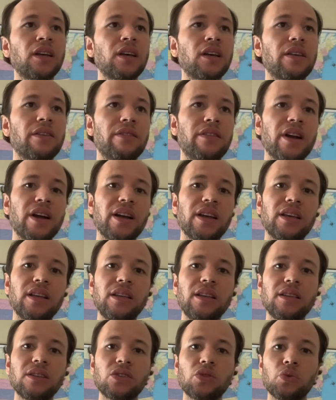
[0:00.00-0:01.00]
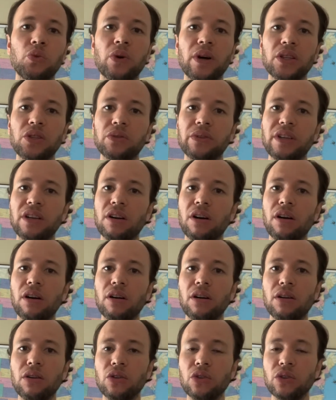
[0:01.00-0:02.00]
There is what we
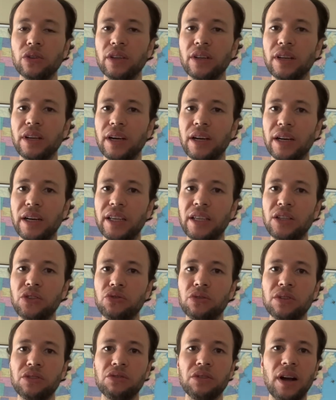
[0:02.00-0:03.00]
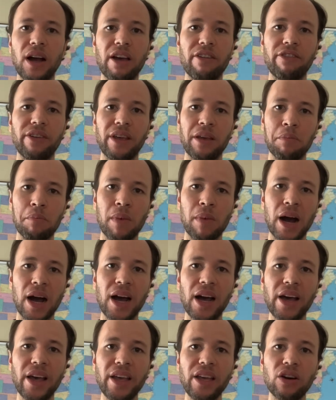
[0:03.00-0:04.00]
call IndraDrive
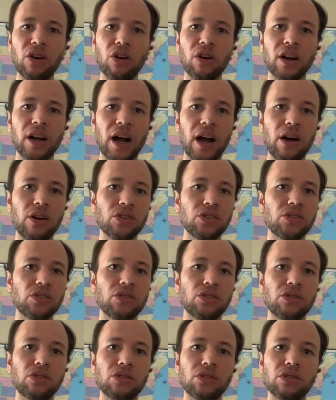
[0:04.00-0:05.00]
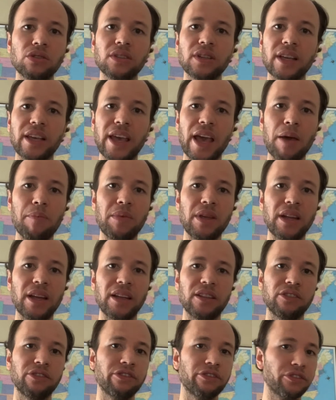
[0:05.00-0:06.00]
MI, or also
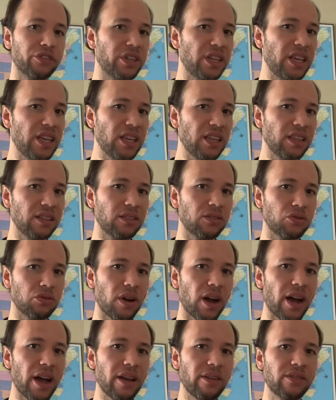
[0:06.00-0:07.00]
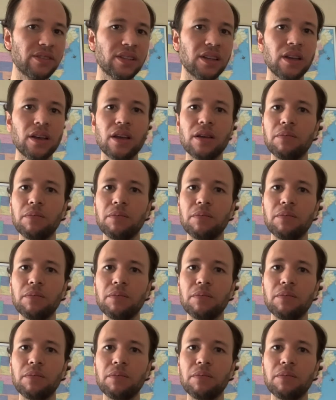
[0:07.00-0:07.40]
cabinet free drives,